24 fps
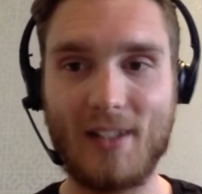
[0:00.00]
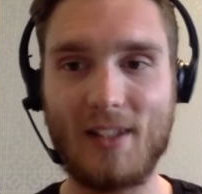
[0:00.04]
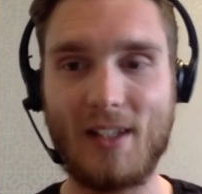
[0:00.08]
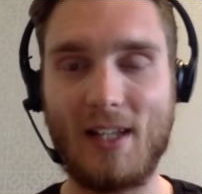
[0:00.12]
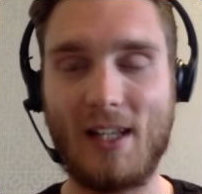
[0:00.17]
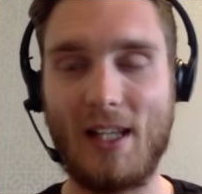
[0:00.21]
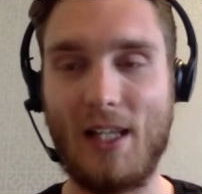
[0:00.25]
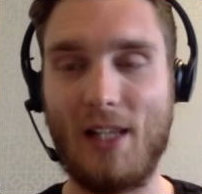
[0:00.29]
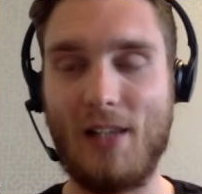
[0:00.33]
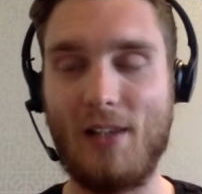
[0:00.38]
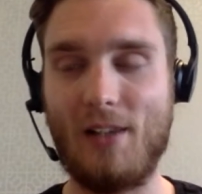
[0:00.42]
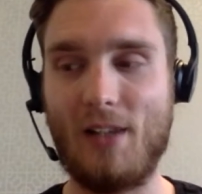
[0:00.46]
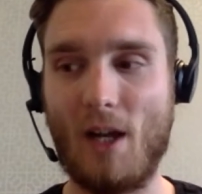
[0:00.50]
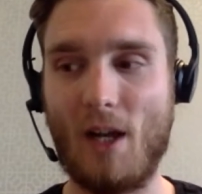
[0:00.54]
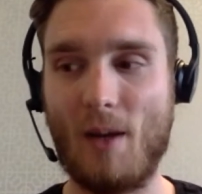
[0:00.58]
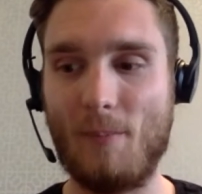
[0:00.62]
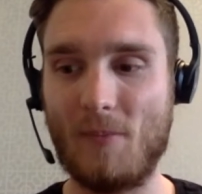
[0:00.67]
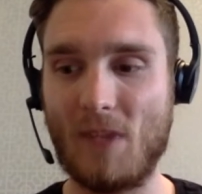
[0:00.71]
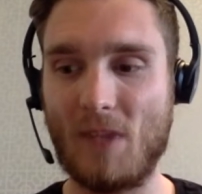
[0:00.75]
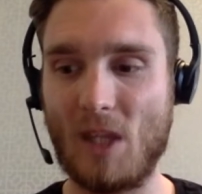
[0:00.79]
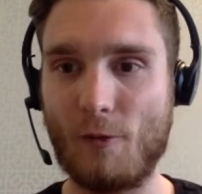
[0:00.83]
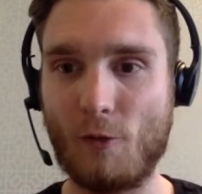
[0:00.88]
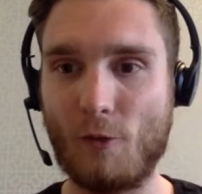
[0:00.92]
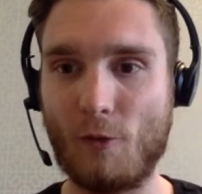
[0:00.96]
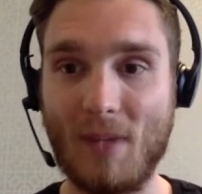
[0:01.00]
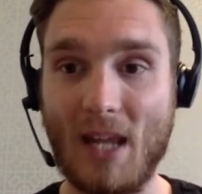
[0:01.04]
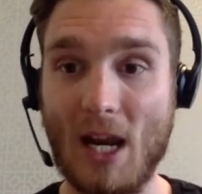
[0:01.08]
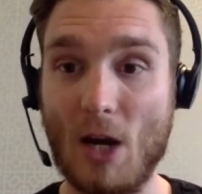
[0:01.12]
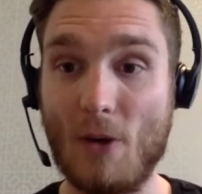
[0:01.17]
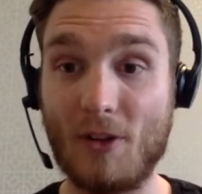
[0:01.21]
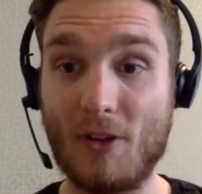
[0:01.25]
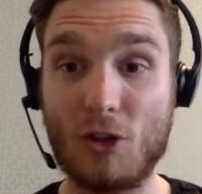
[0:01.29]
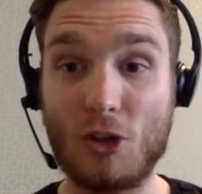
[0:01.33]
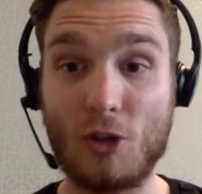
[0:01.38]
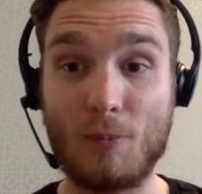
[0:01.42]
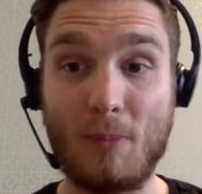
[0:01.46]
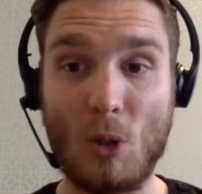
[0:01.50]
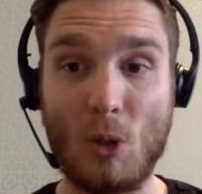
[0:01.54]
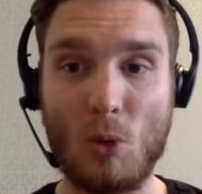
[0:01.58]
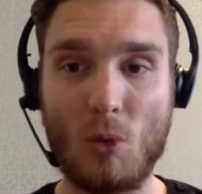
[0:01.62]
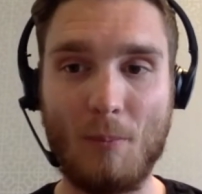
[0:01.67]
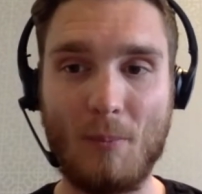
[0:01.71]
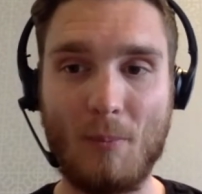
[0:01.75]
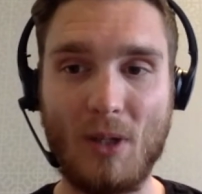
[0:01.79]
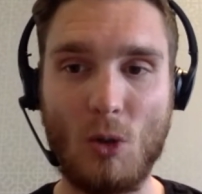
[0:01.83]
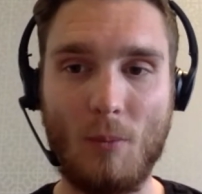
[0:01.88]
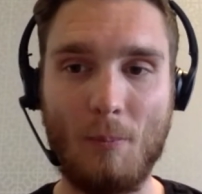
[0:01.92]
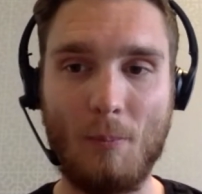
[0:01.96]
And um, from there, it's just built
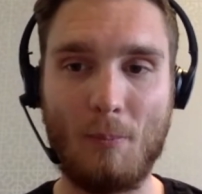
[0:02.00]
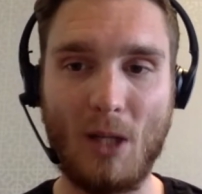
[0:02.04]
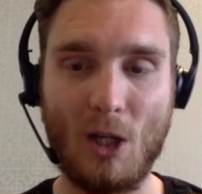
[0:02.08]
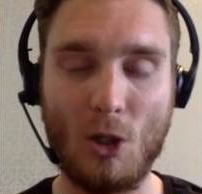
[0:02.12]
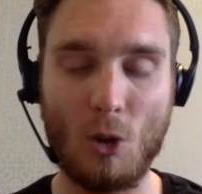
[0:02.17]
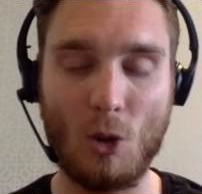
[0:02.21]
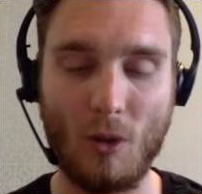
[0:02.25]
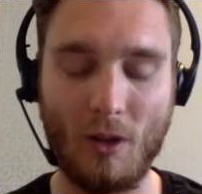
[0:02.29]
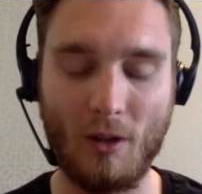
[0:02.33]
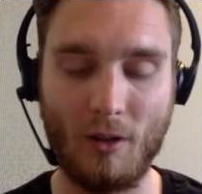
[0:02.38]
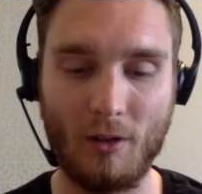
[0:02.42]
and built and built.